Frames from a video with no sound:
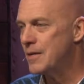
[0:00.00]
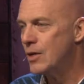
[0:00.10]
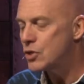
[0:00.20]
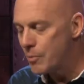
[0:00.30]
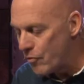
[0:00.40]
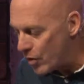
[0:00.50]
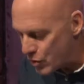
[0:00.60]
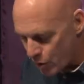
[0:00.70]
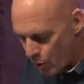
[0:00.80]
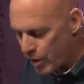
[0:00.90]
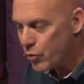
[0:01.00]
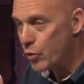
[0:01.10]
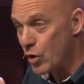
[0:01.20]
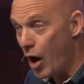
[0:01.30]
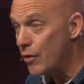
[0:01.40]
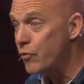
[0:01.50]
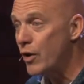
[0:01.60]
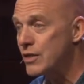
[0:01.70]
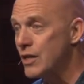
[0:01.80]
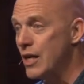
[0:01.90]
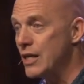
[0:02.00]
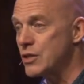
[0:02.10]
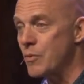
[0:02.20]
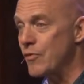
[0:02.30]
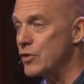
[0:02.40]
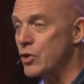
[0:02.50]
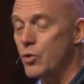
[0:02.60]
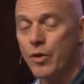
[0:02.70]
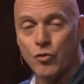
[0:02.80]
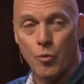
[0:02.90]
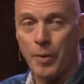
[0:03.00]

Some of us are going through conflict, and some of us are going through